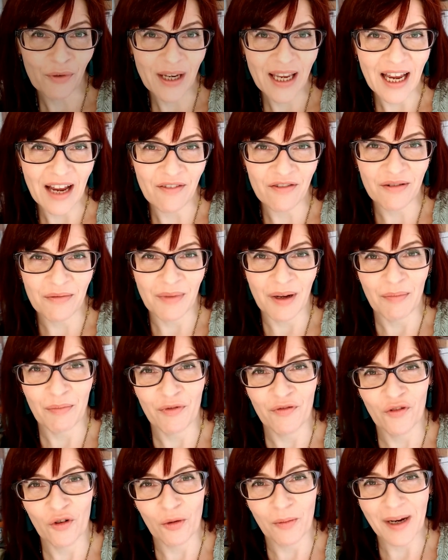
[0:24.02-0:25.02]
we haven't met
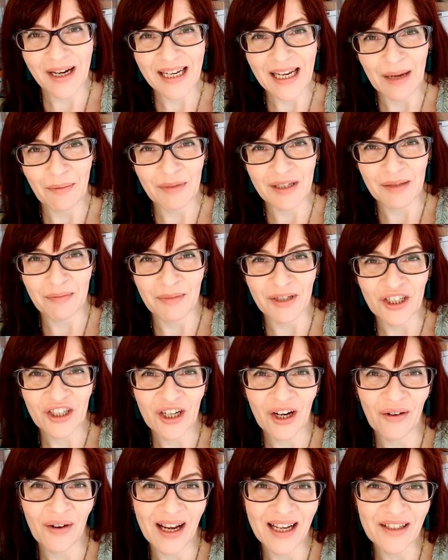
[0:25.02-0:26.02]
before, my name is
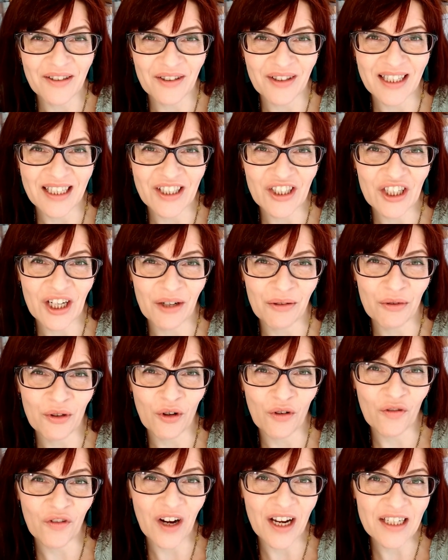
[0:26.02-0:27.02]
Michelle, and on this channel
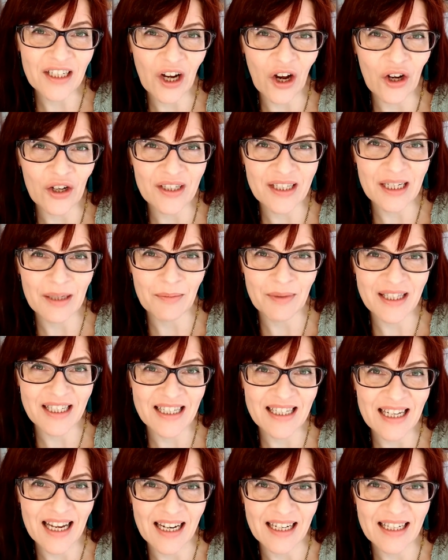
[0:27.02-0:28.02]
you'll find art tips
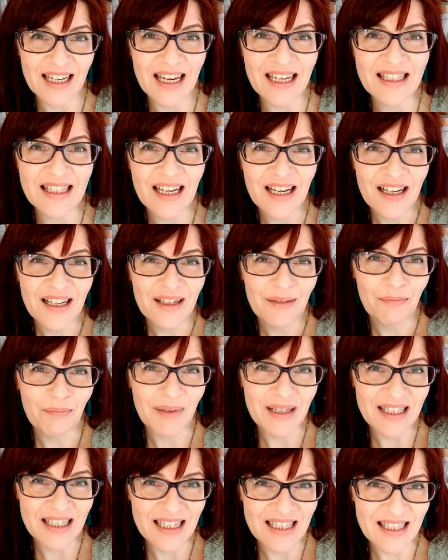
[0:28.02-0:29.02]
and techniques,
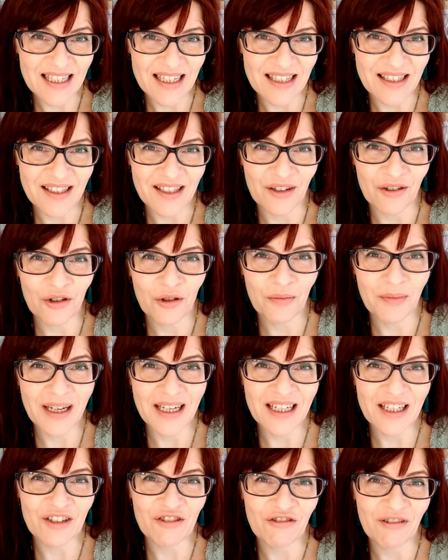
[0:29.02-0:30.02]
business and social
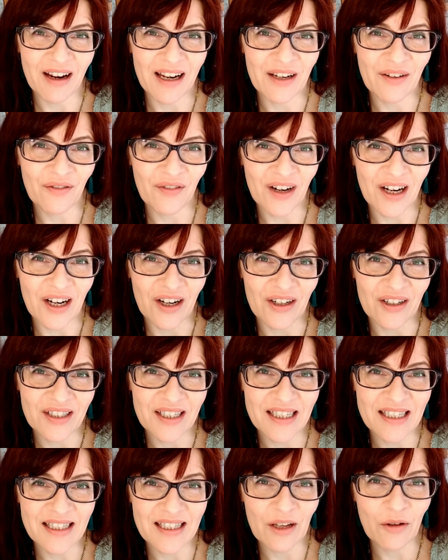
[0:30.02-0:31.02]
media training for
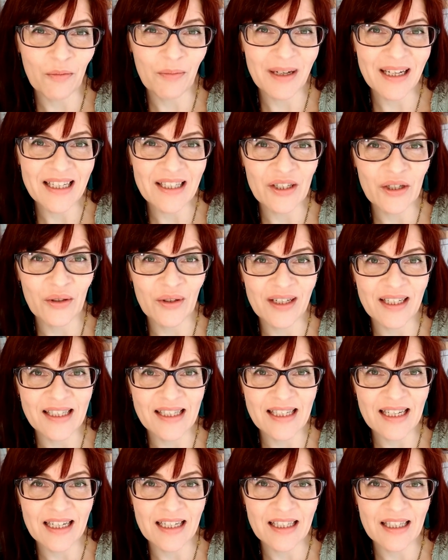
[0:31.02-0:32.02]
artists. So please do
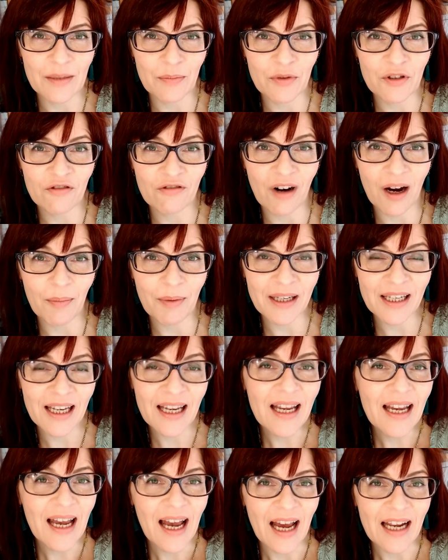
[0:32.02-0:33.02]
consider subscribing,
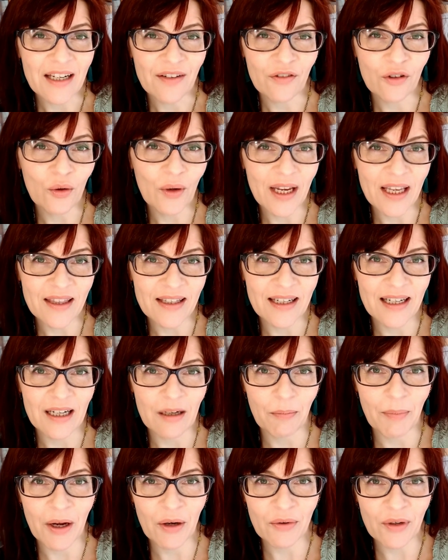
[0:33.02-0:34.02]
and if you hit the
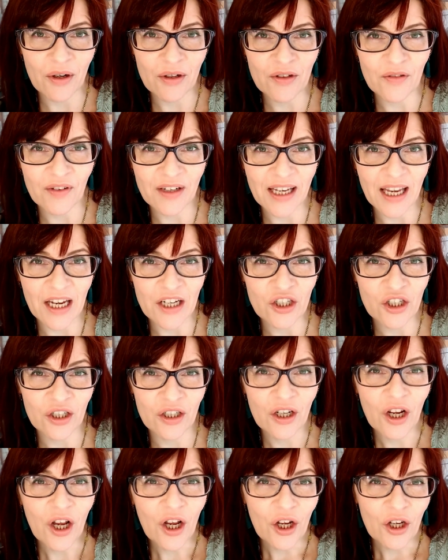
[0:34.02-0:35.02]
little bell
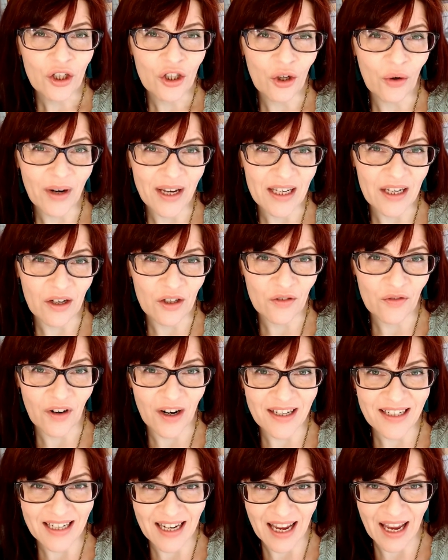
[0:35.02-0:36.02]
notification, you'll get
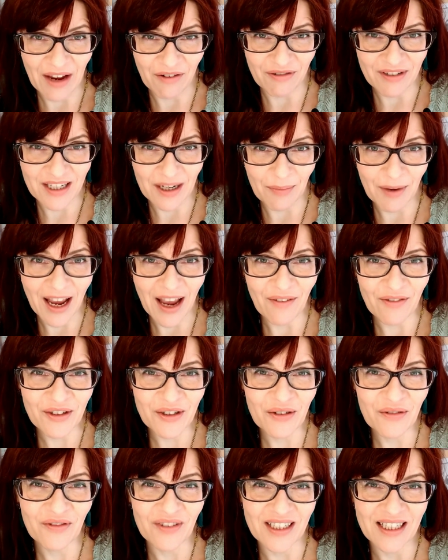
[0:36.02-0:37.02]
notified every time I have a
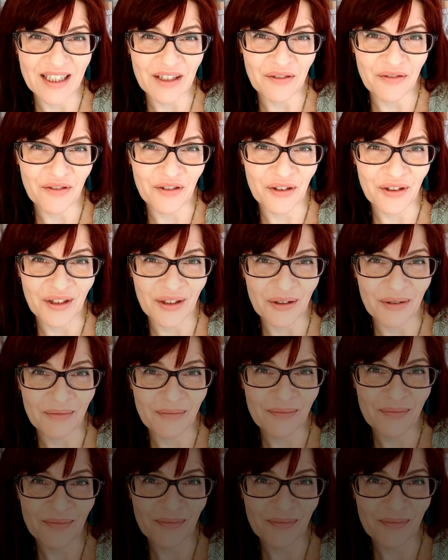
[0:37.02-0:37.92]
new video for you.